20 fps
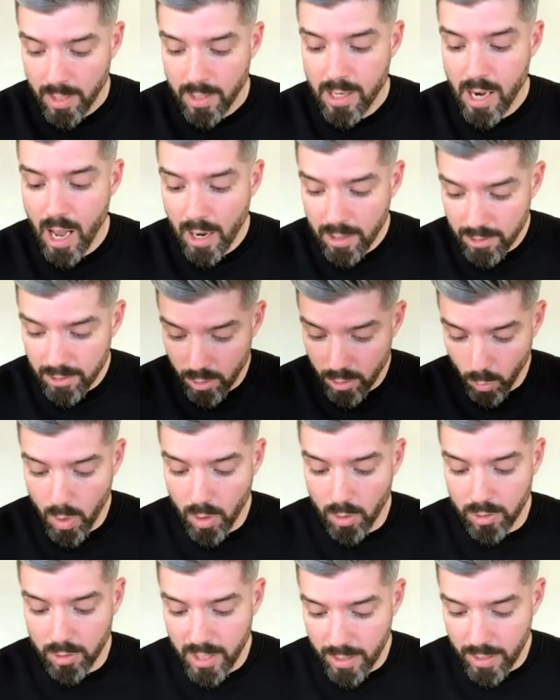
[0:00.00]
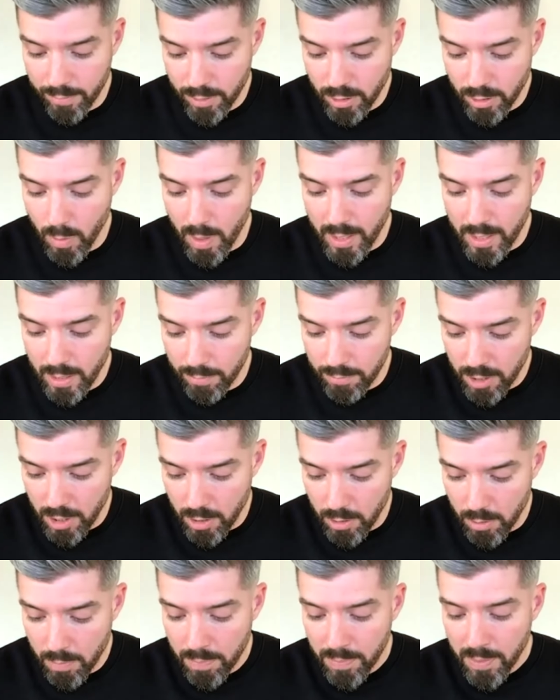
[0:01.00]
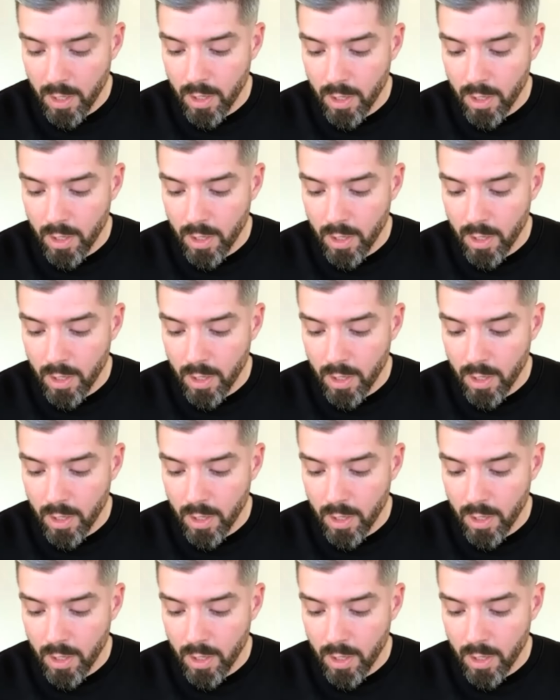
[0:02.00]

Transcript: Not as the world gives do I give to you.